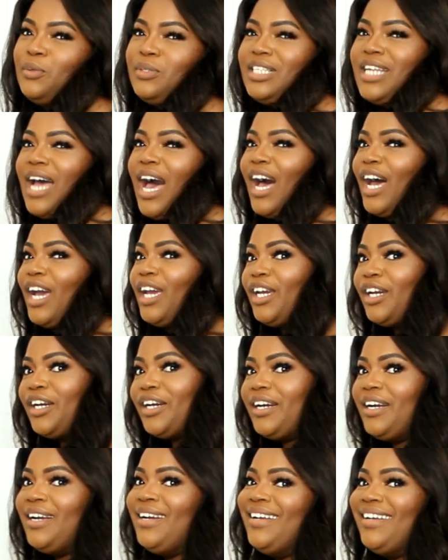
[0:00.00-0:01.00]

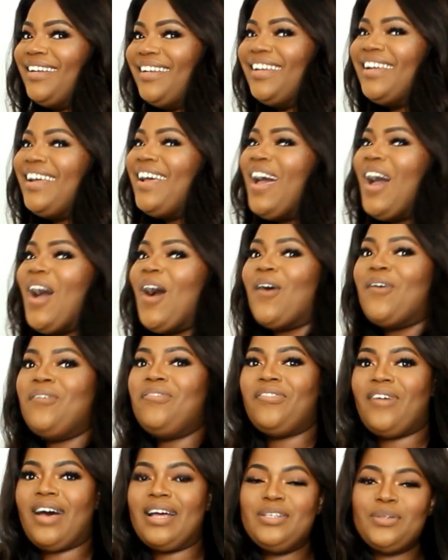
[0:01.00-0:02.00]
tire
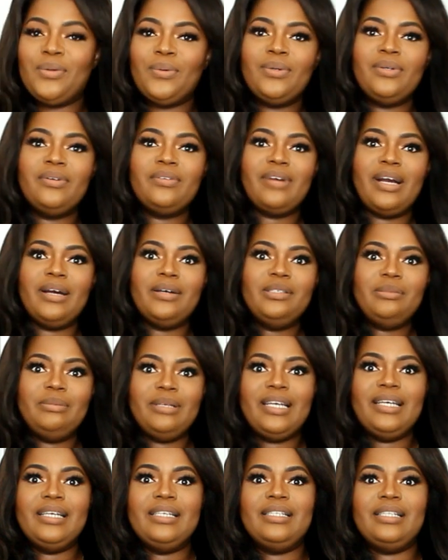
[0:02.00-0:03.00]
of fat all around,
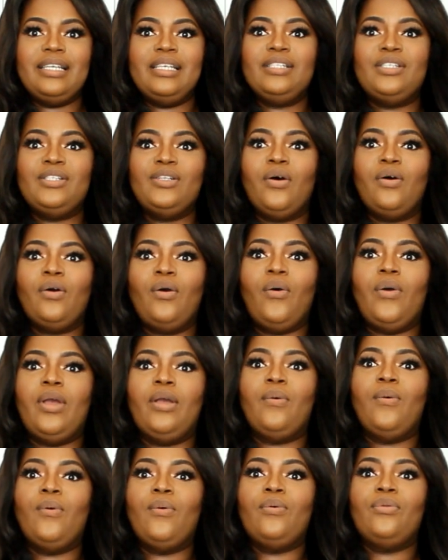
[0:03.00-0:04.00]
because it's not
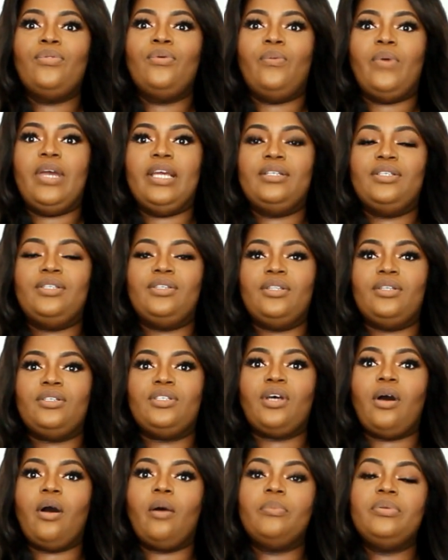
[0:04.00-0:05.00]
going all the way to the
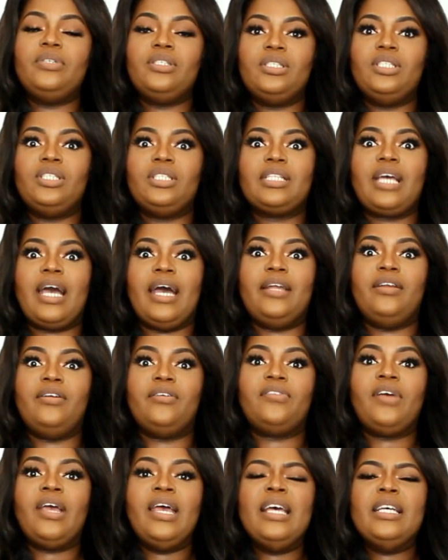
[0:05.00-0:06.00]
top to just kind
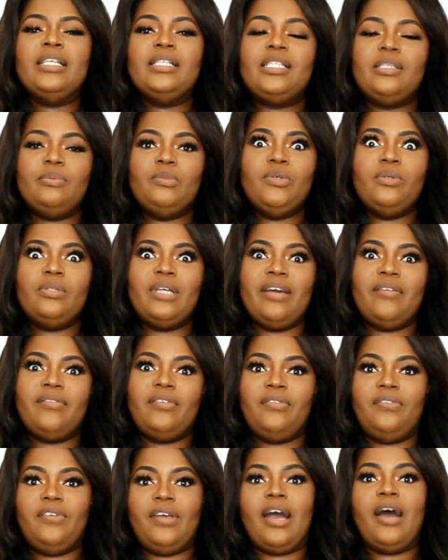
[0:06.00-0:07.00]
of smooth
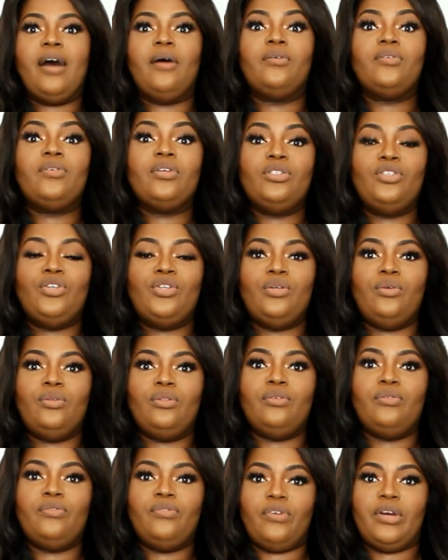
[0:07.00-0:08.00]
everything out to
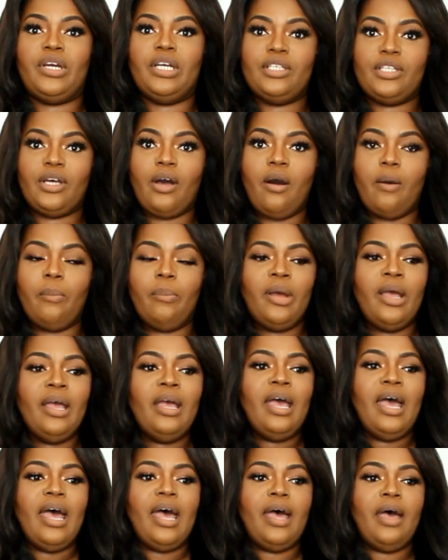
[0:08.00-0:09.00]
the very top.
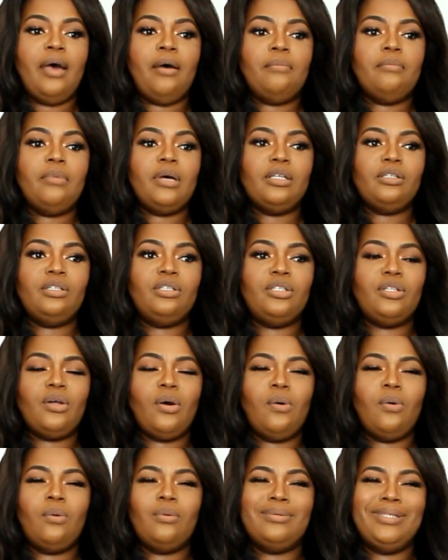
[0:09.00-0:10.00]

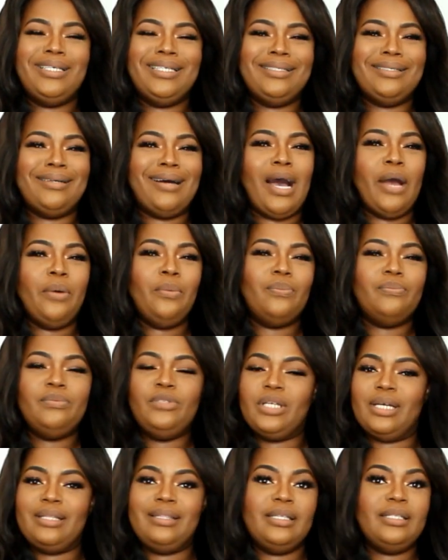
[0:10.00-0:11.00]
So you
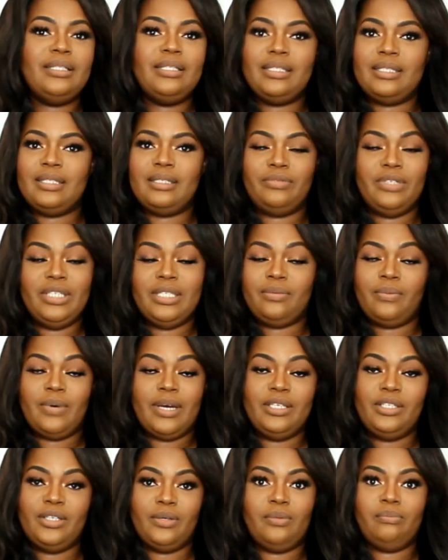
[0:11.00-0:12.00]
know, this is the reason
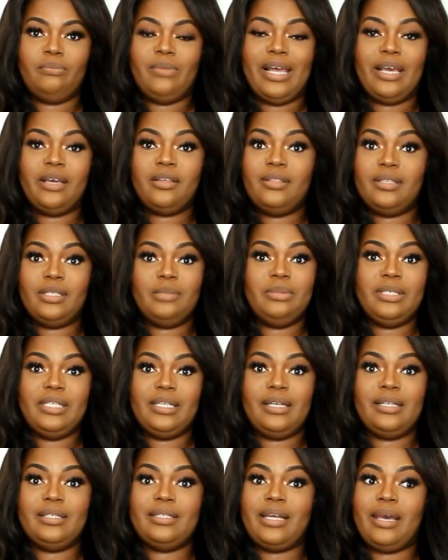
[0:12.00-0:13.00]
why I don't like this
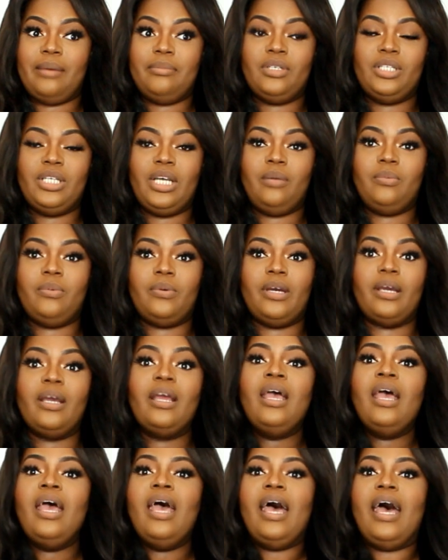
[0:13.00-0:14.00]
particular type of
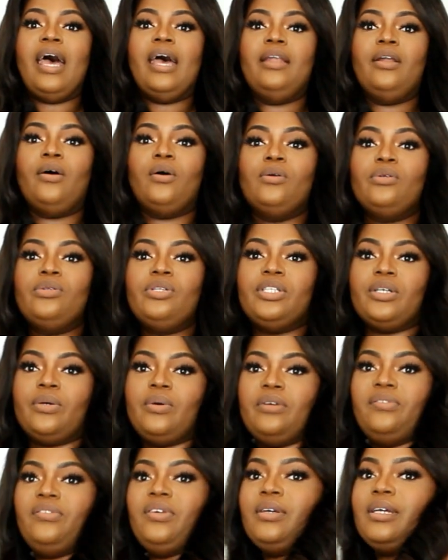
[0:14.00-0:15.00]
shapewear. And
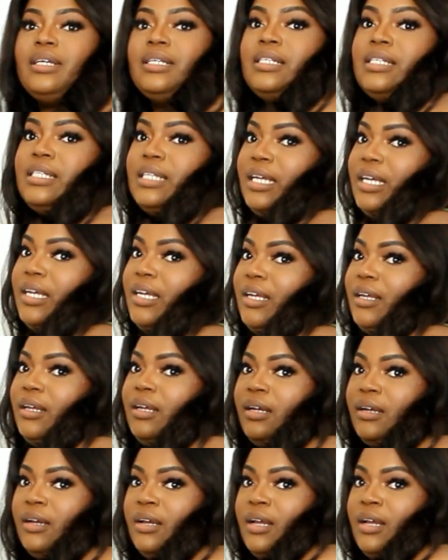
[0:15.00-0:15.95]
also, if you can see